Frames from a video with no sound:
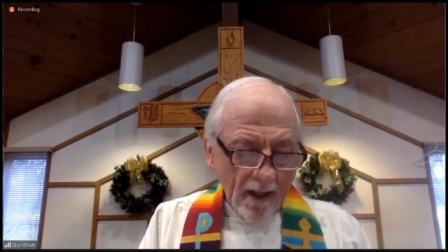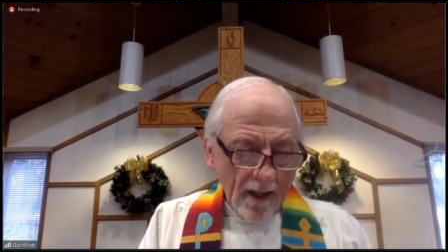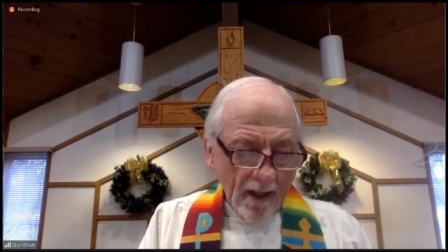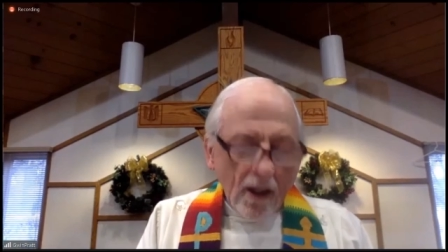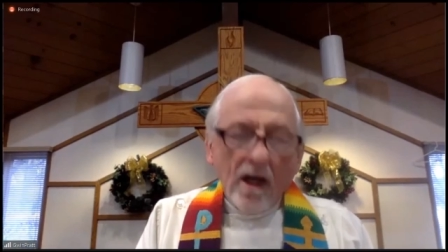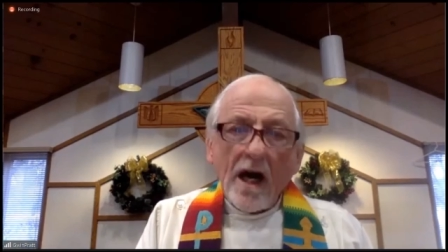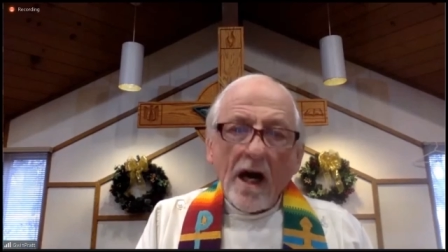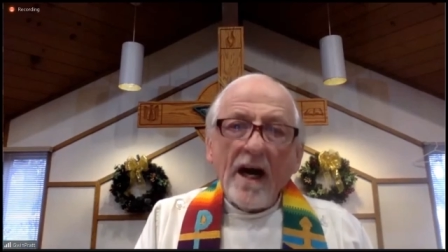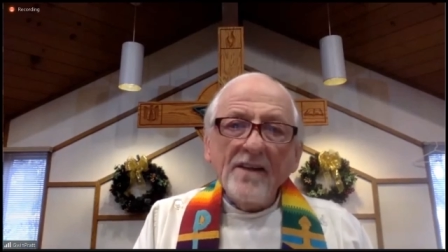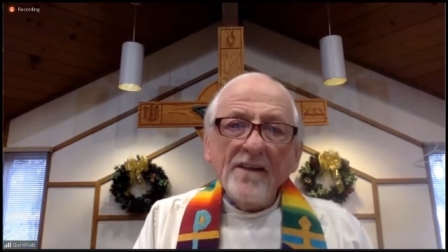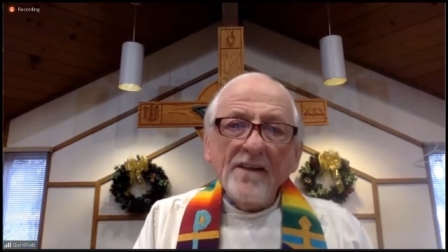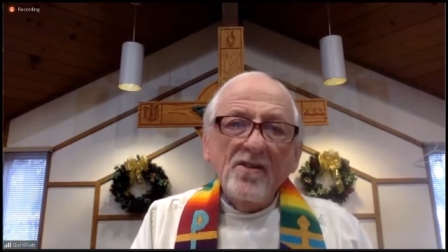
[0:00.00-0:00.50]

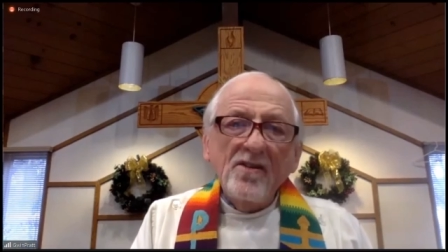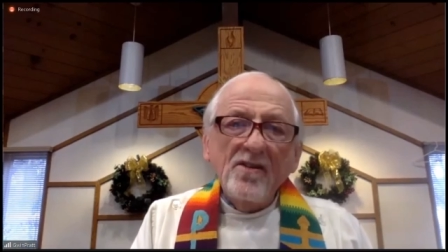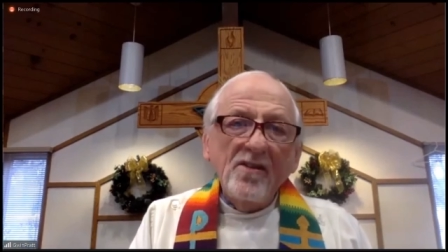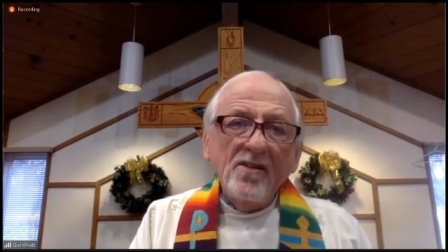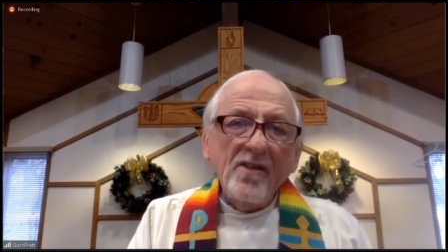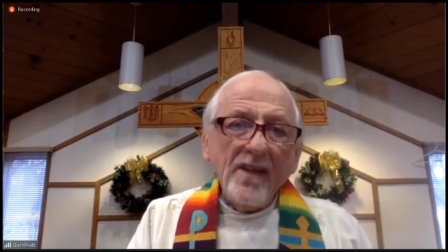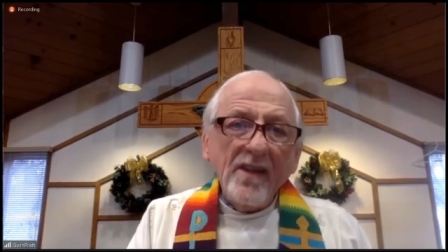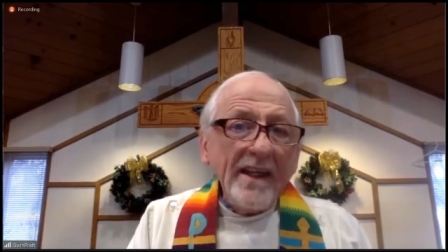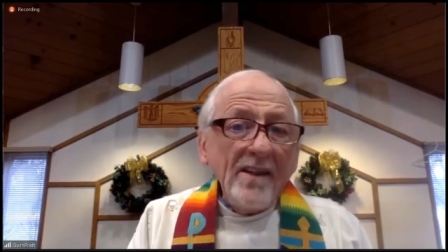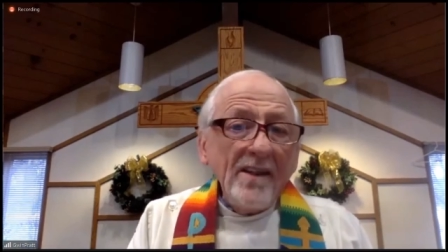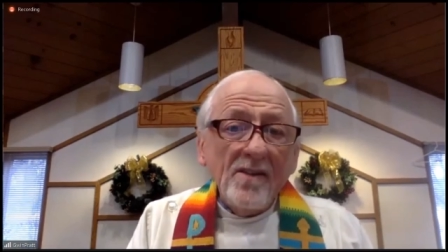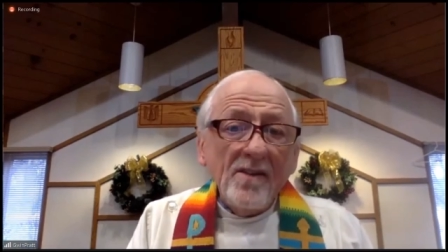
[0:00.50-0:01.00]
God
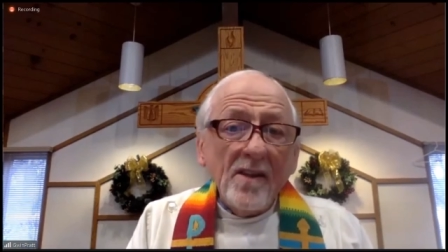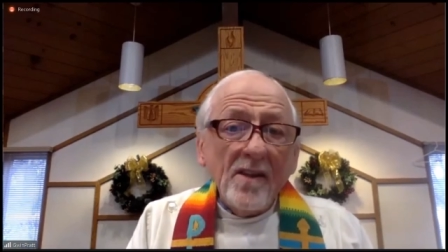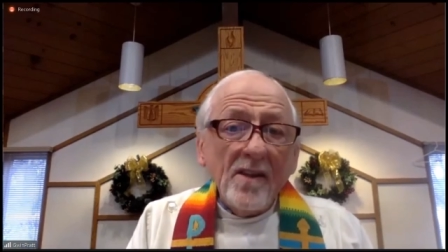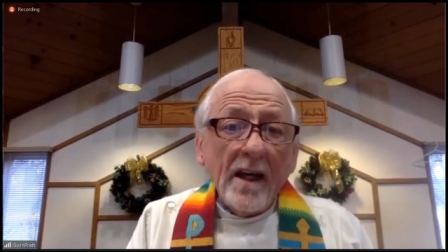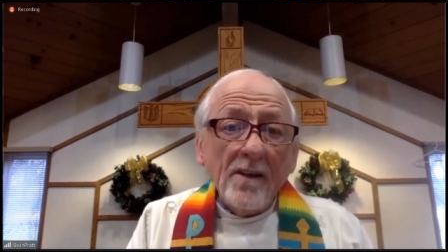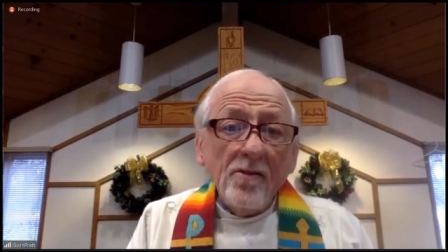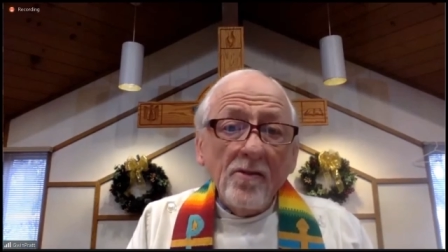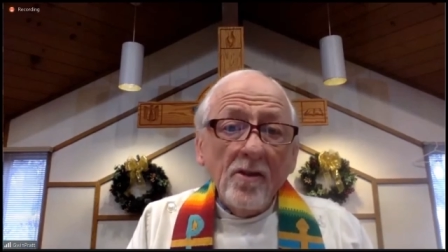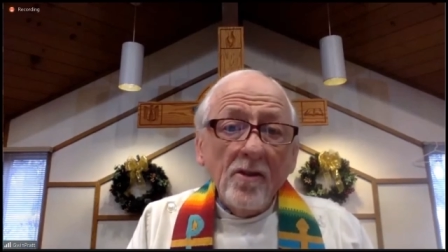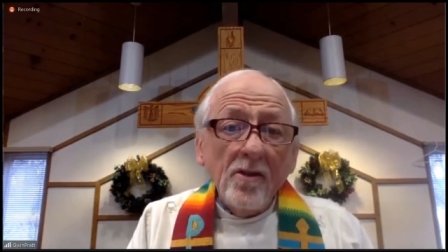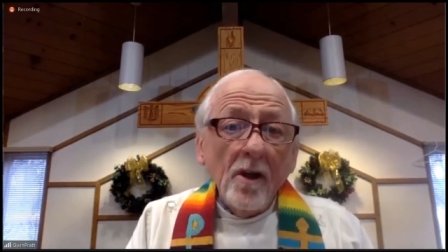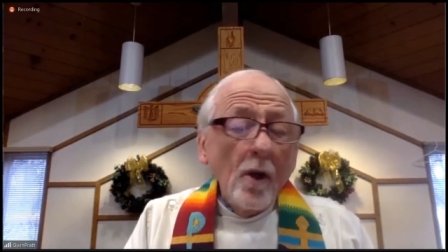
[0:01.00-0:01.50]
sees
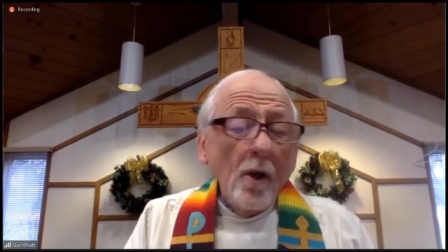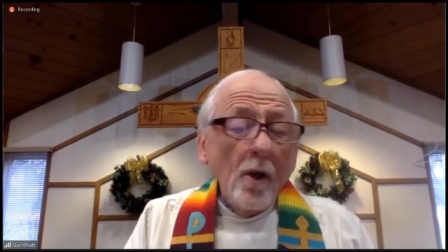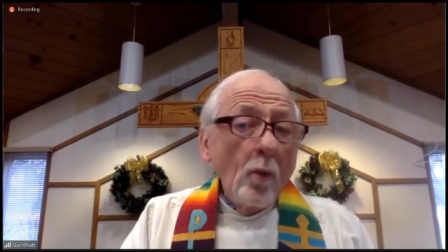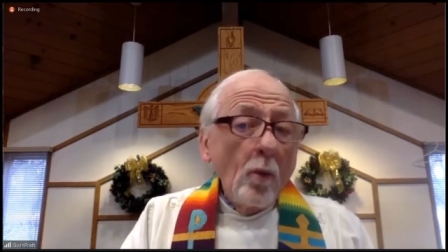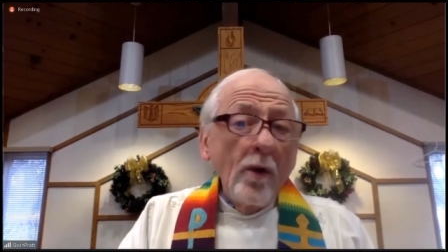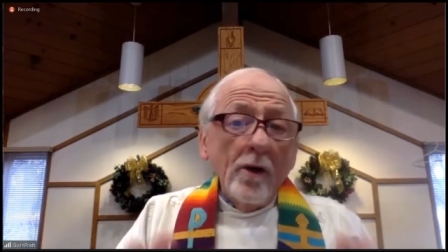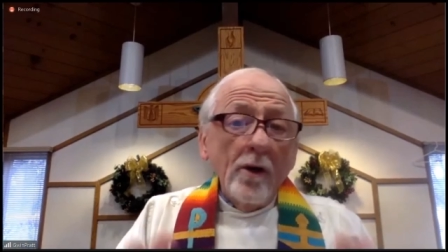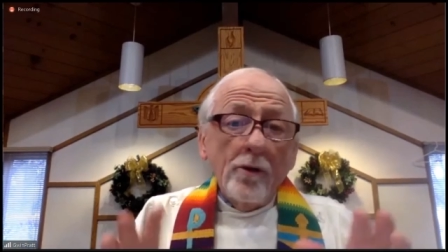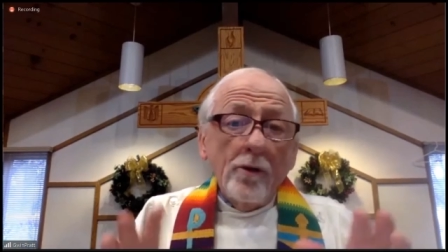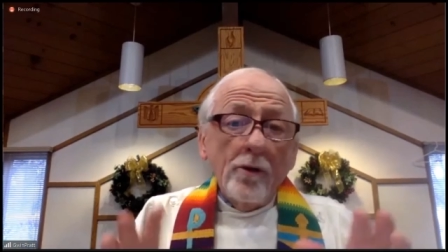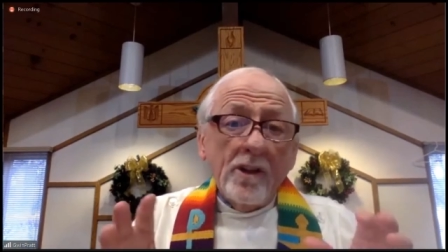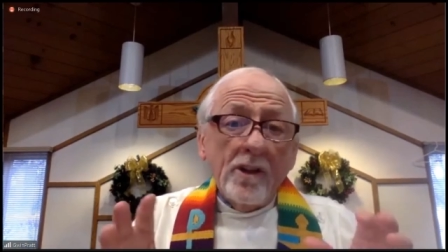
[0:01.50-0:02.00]
us,
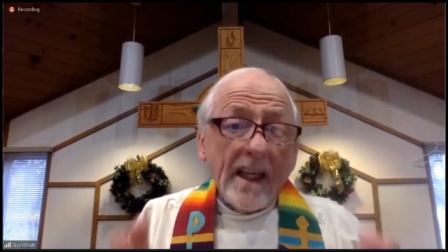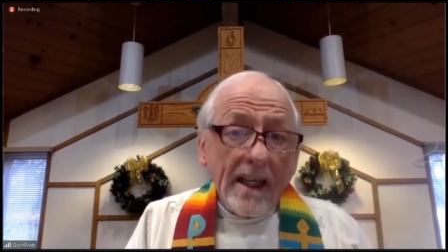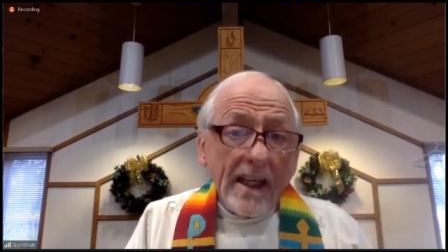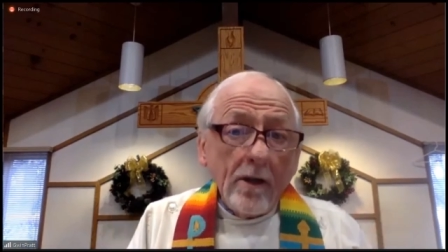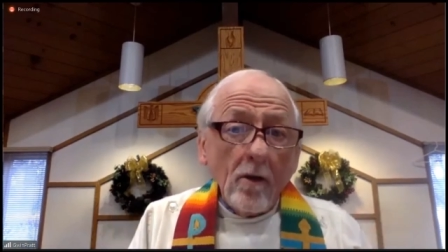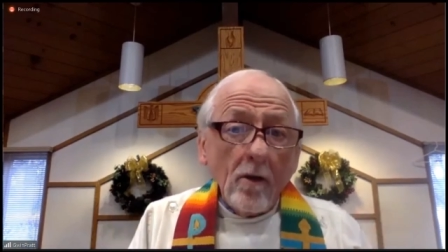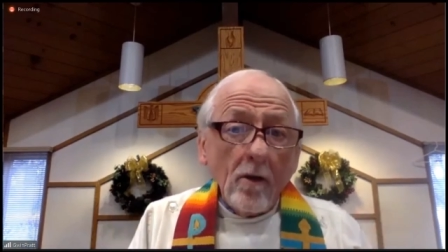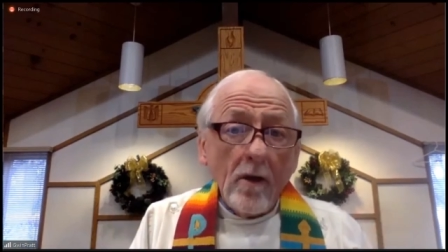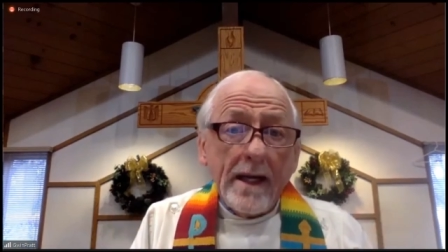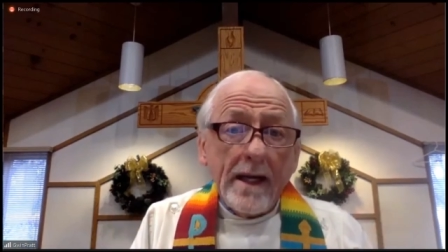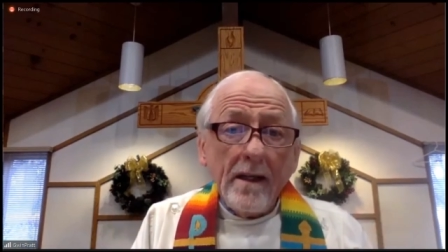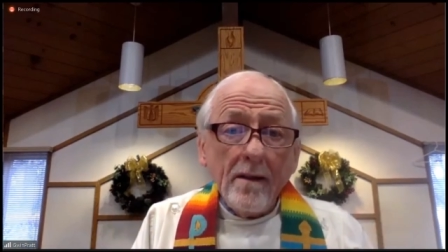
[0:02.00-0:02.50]
we're
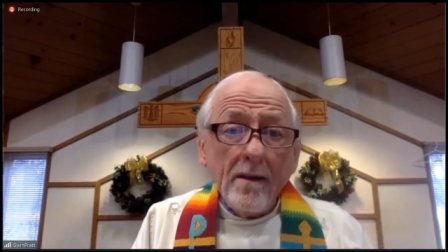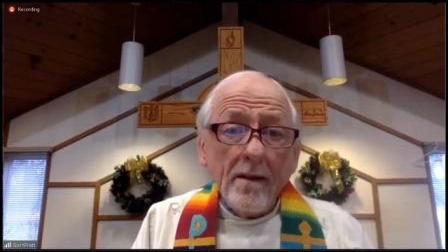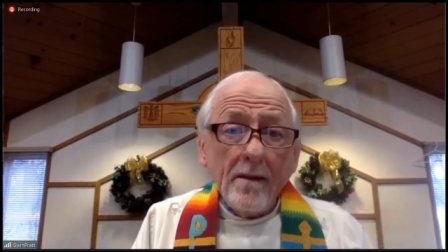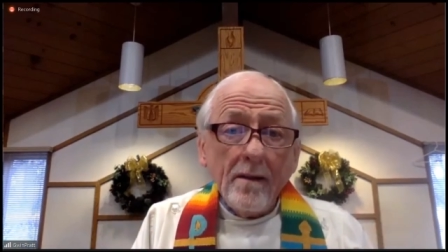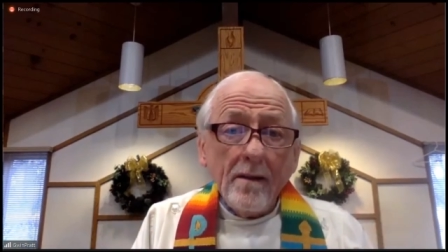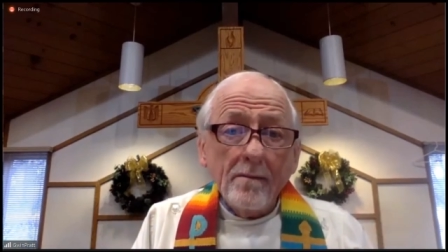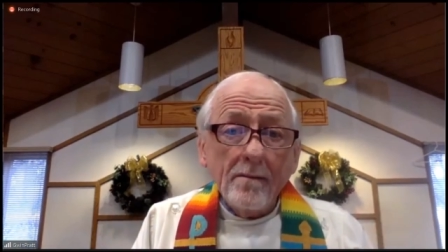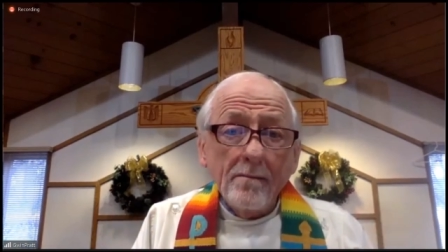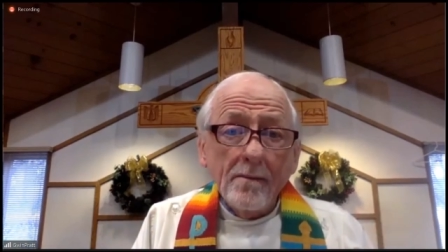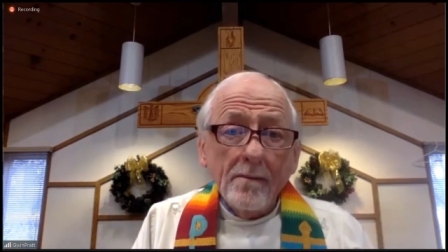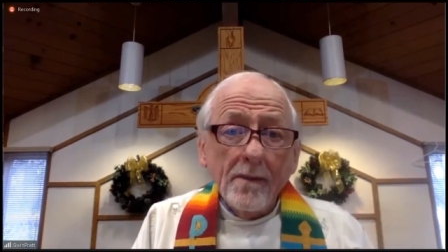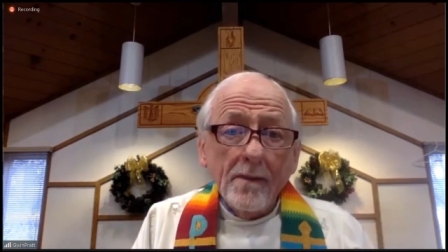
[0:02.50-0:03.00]
teetering,
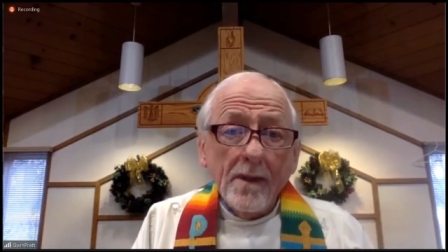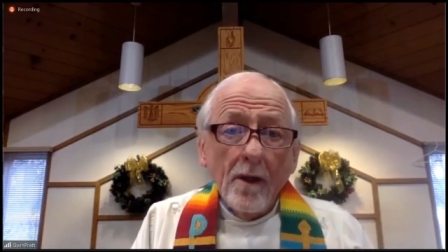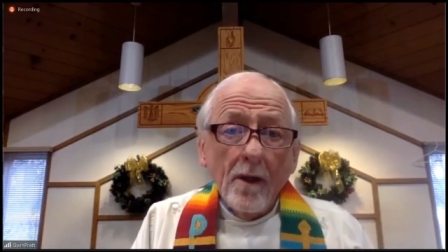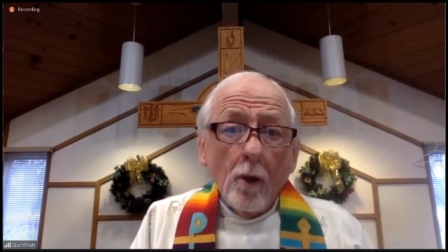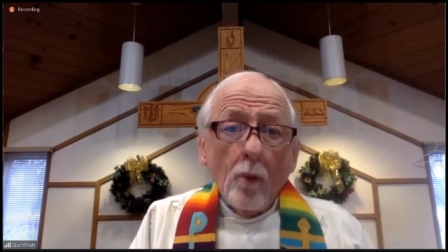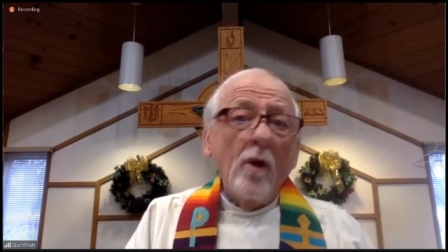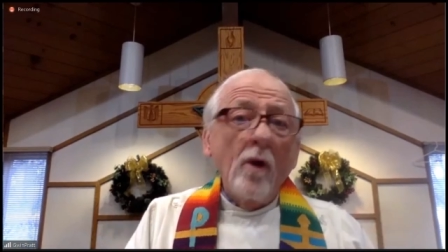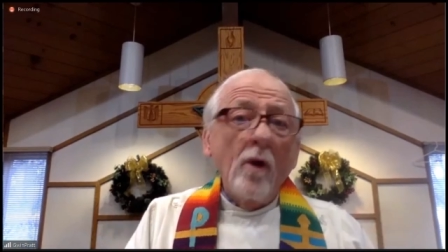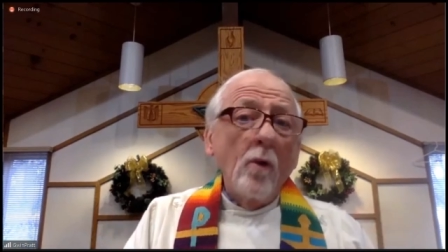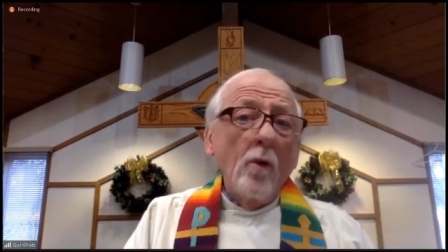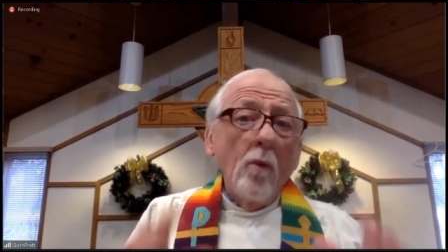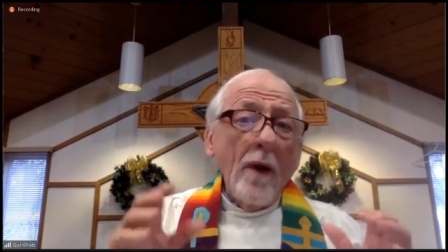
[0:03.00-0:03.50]

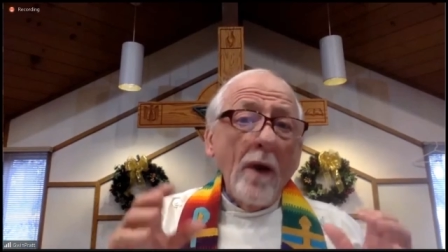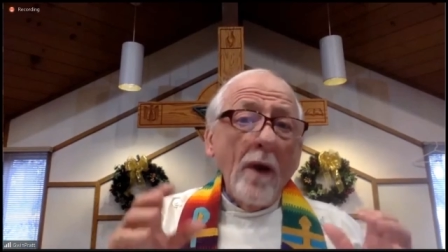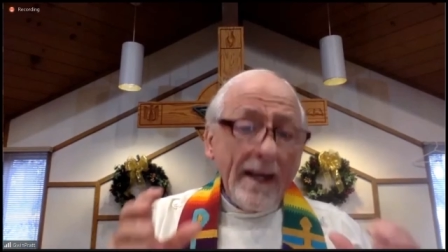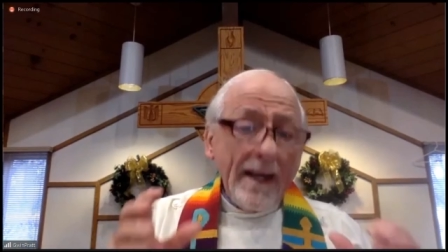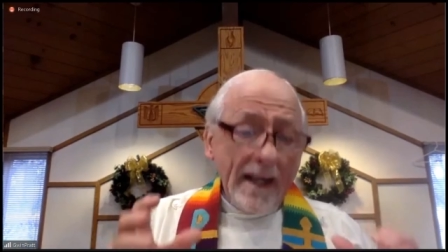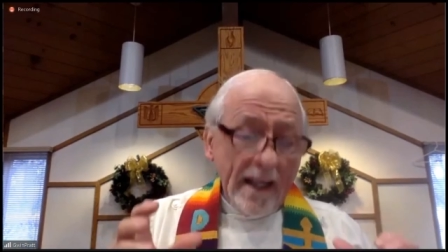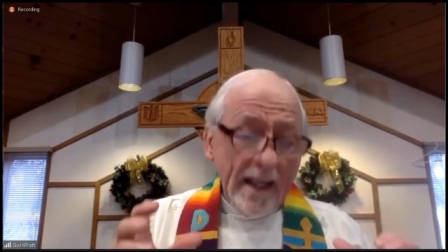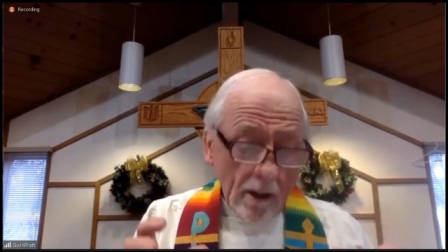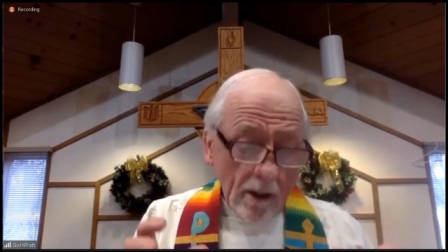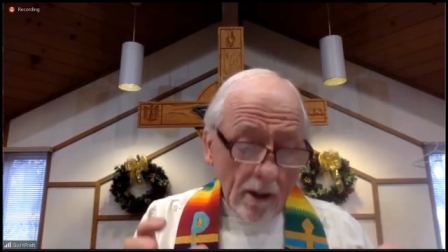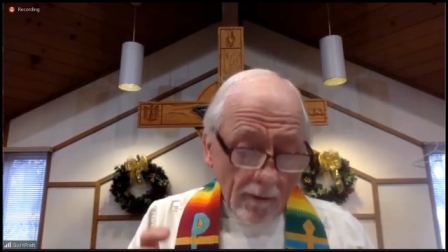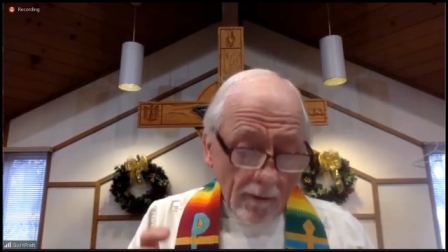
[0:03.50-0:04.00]
we're
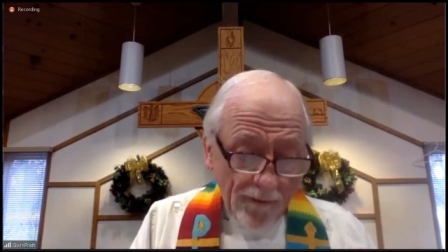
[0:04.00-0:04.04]
ready to